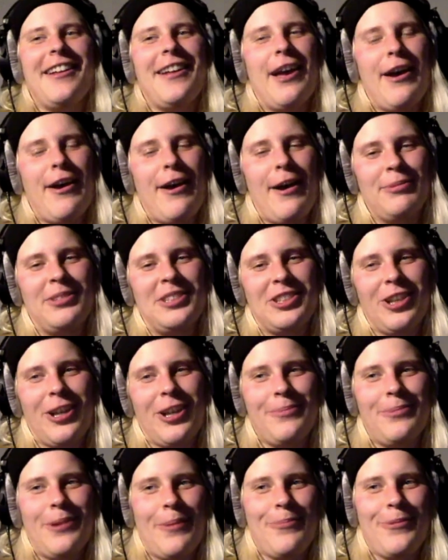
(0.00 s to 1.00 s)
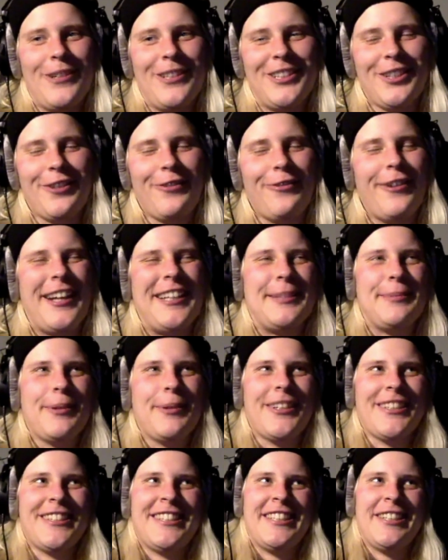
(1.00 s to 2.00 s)
I'm, I'm pretty sure
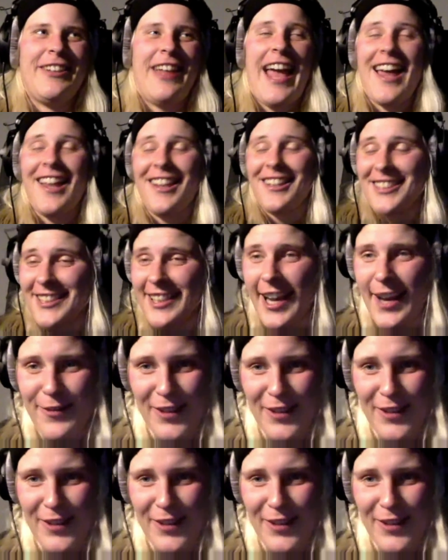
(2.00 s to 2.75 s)
Facebook is still Alice Ivy